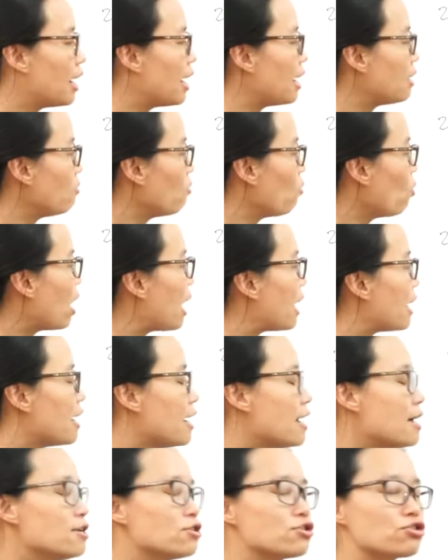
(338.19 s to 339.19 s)
And why?
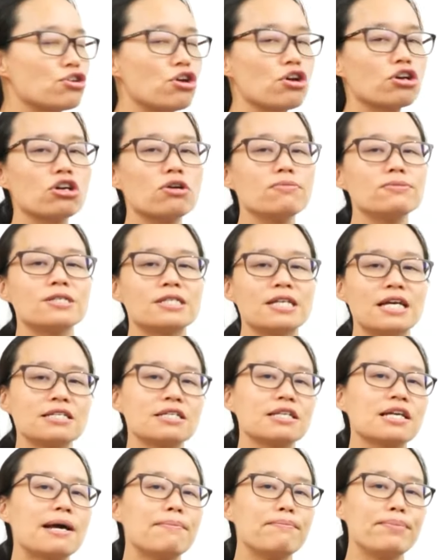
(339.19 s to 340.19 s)

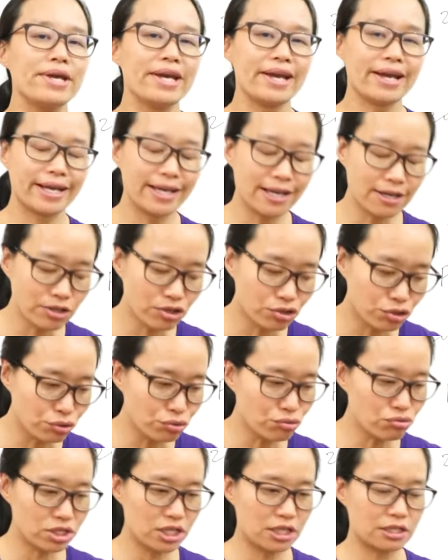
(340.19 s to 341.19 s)
Circumstance can be
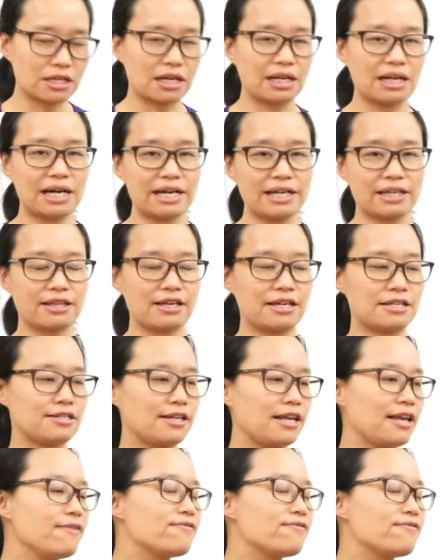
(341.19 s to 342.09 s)
concluded like this.